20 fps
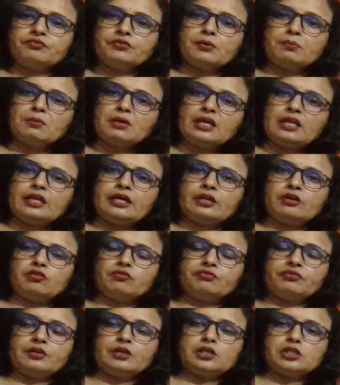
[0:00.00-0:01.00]
female
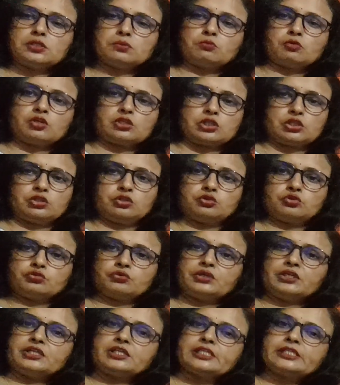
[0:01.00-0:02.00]
Anopheles mosquito.
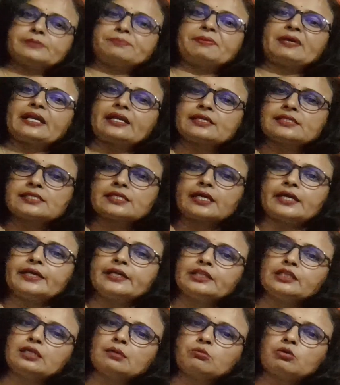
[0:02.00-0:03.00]
It is parasite
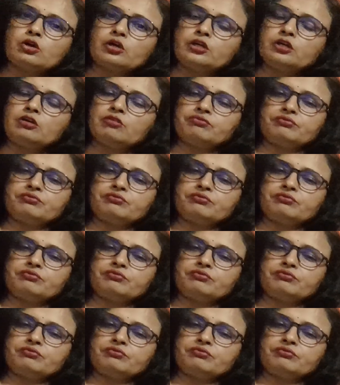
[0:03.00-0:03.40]
in the body of